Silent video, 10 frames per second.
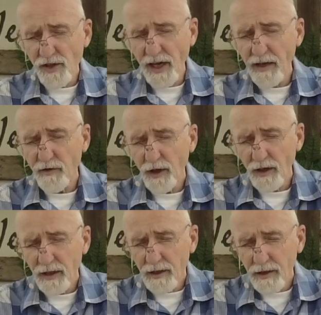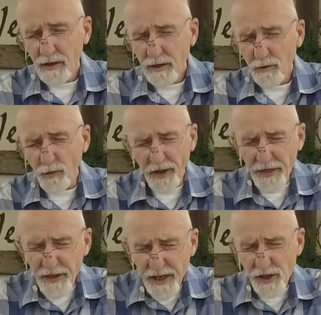Savior,
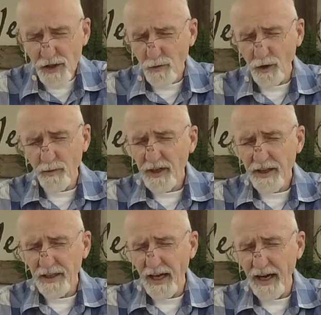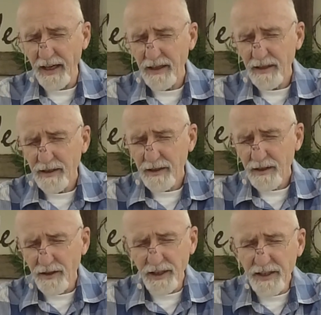but this would be the day,
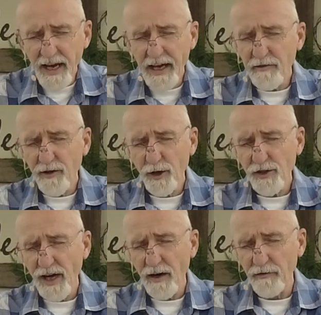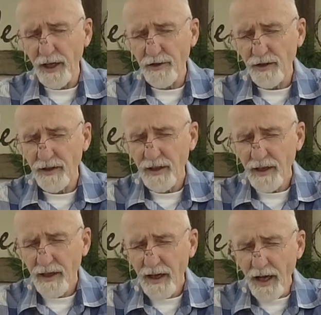the day of their salvation.
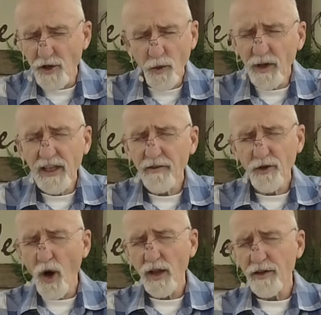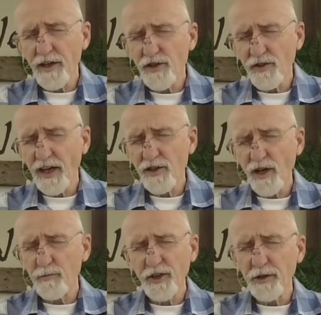And so we lift all of these things
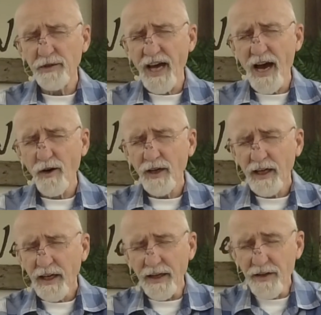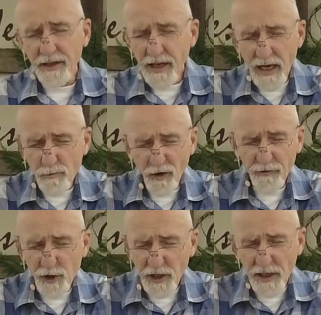up to you now in the name
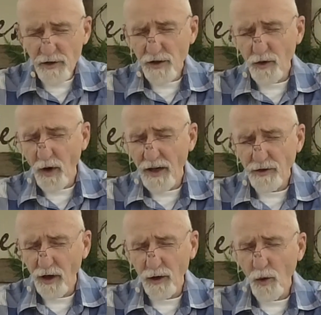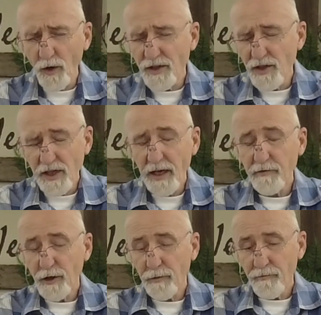of Jesus Christ, our Lord and
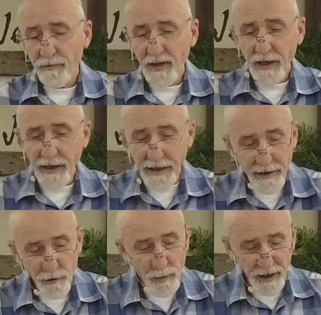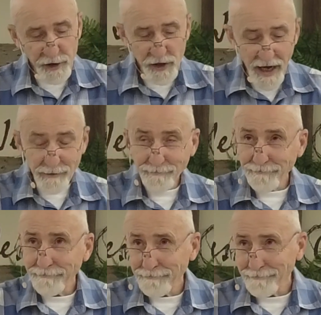Savior. And everybody said,
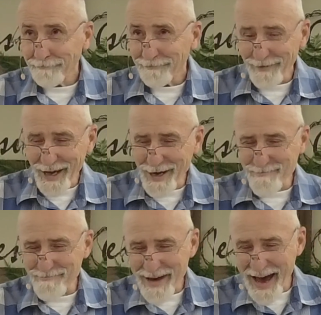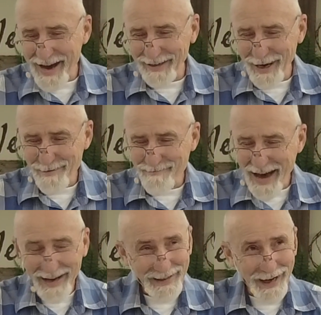Amen, amen.
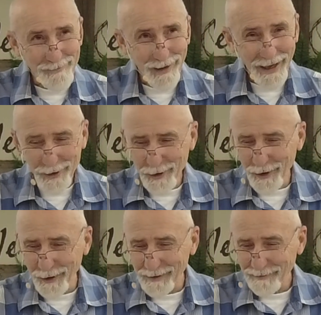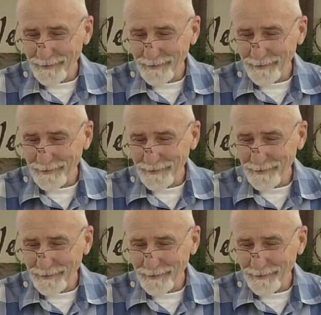amen. God bless you.